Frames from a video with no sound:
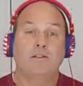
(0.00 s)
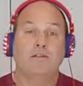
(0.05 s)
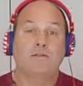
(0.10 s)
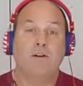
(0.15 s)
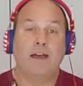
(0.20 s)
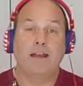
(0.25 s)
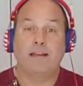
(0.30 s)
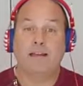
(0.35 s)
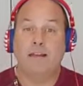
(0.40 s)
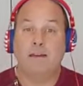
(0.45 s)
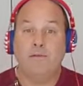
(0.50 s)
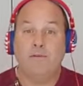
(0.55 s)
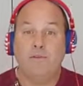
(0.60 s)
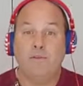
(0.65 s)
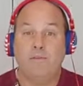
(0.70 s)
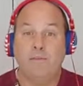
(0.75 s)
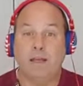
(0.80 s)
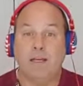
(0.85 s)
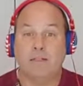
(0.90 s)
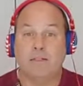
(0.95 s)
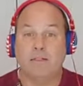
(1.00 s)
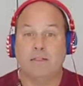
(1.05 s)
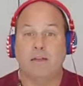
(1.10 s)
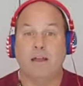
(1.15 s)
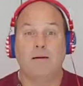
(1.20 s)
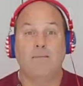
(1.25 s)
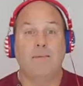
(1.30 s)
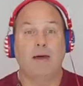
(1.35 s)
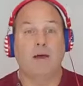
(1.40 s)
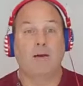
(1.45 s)
find information
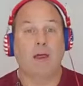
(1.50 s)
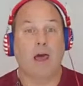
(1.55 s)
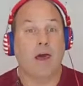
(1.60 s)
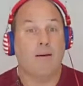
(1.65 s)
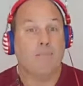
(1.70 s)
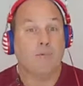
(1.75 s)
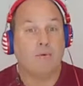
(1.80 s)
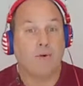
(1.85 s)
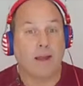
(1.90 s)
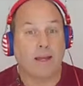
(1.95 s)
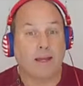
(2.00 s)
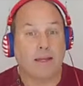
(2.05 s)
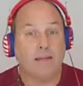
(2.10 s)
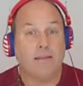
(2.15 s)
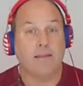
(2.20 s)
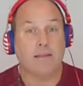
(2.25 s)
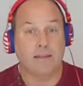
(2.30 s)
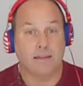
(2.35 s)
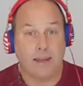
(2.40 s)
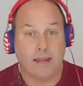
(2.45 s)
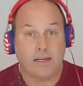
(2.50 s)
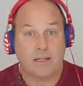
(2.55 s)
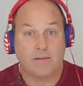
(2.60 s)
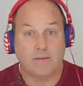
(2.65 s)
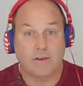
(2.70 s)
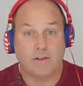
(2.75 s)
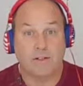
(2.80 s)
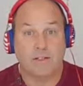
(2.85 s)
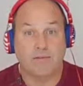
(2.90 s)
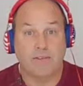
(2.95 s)
about upgrading to the next
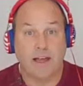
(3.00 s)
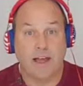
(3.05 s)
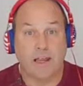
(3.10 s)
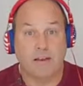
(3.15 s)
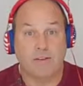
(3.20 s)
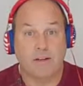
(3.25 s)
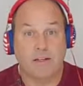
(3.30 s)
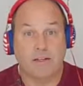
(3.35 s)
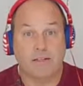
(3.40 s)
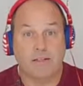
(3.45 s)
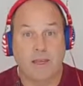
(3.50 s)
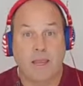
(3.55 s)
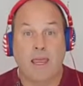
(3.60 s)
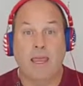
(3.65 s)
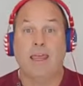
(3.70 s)
version of Alyvix,